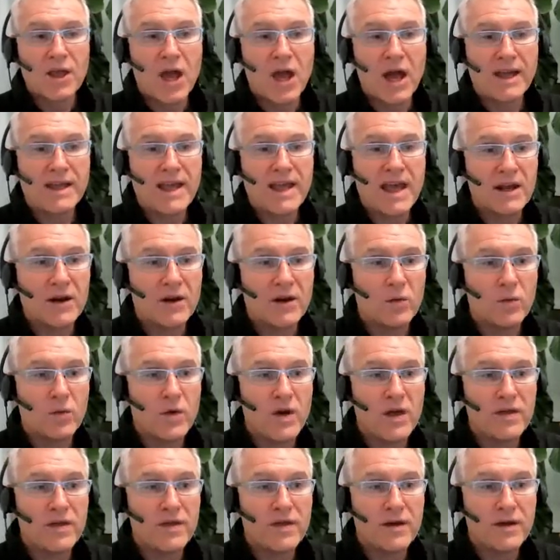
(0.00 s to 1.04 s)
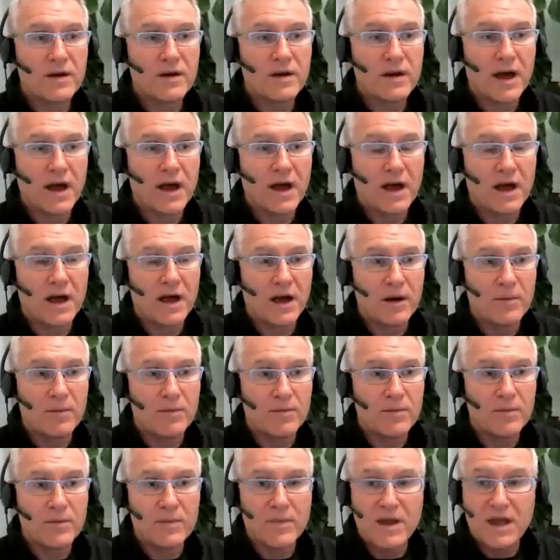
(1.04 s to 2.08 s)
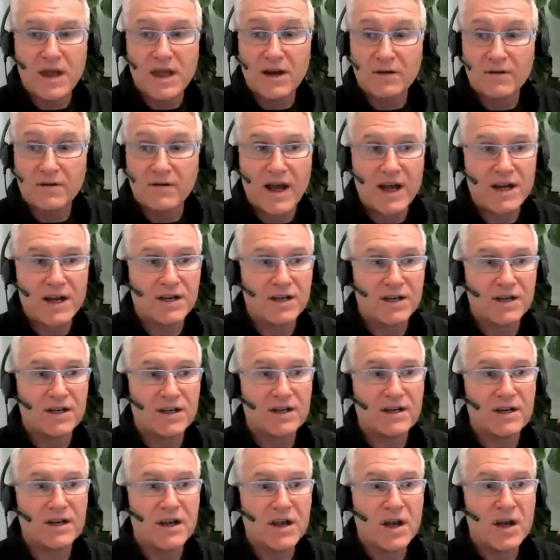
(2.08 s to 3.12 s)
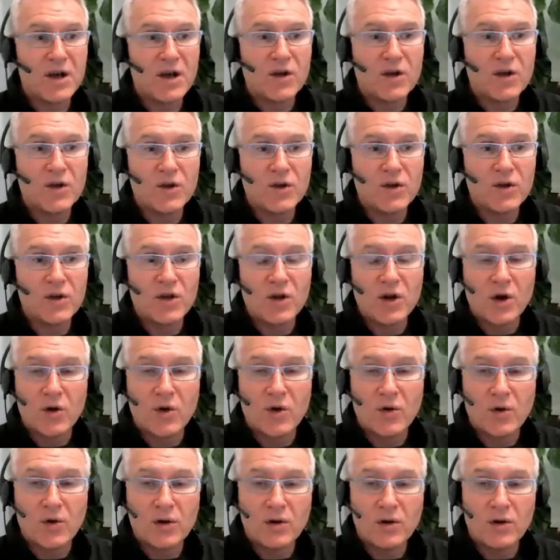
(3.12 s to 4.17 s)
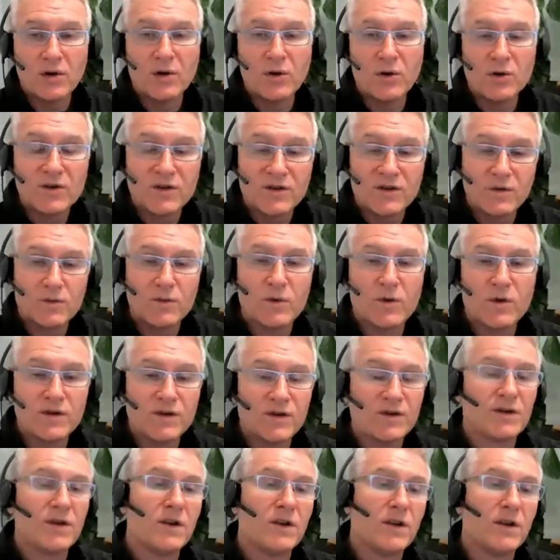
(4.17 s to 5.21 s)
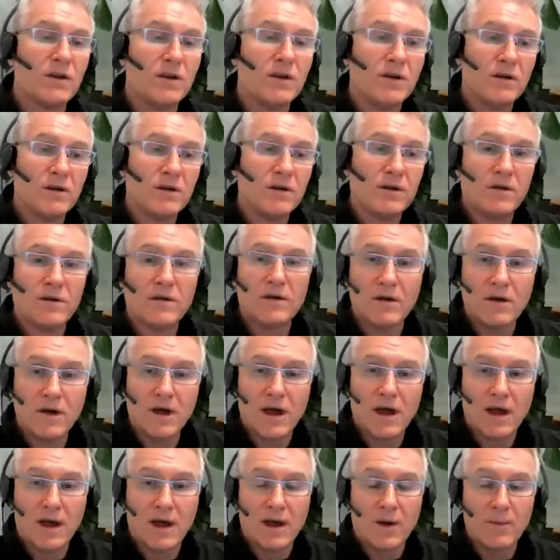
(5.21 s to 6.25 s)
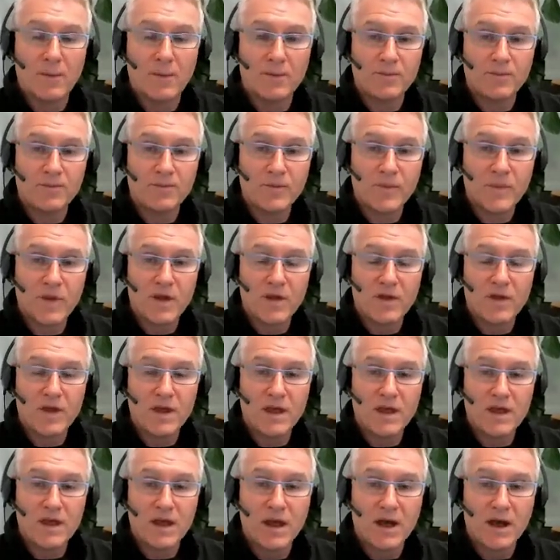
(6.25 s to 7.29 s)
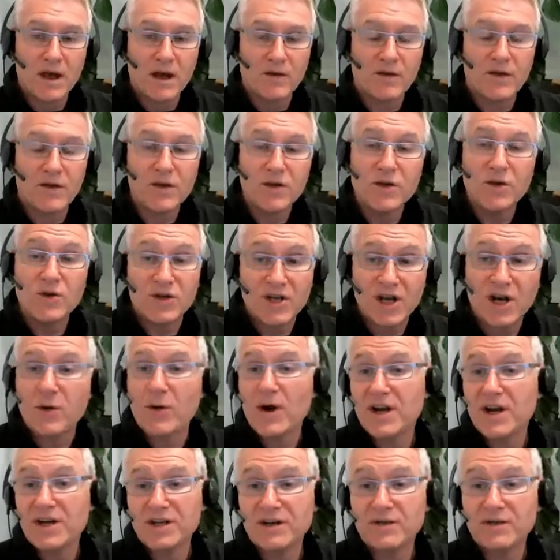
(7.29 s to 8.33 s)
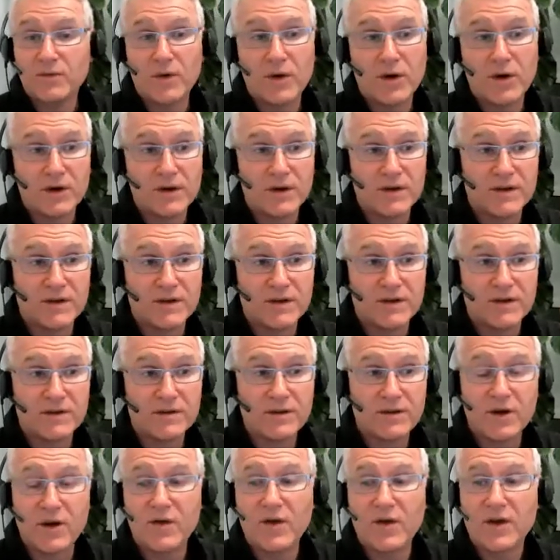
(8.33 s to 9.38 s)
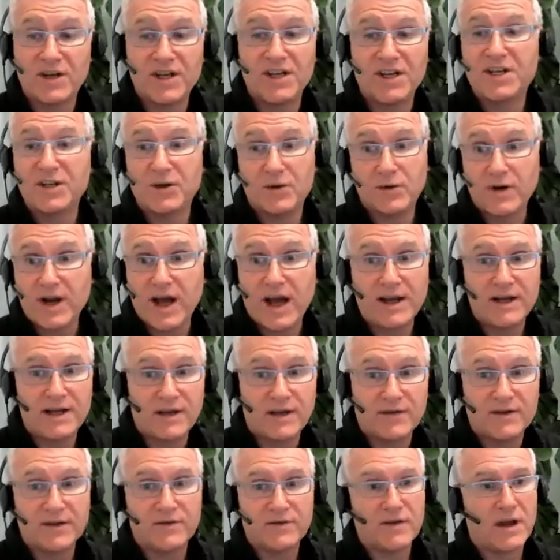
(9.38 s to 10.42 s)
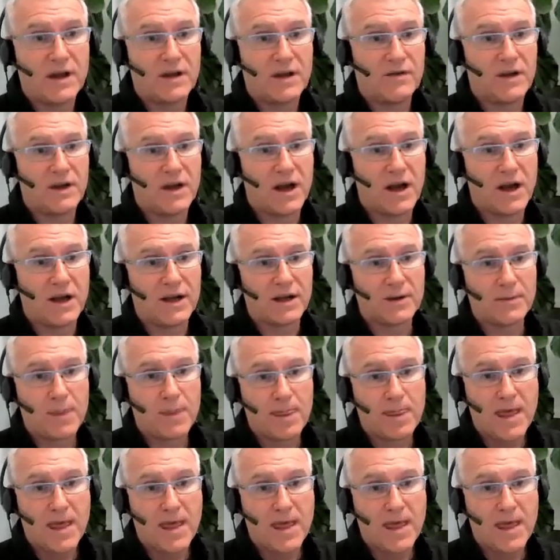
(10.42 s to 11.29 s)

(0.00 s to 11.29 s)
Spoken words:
Again, with innovation, look towards the new generation of workers, the digital natives, if you like,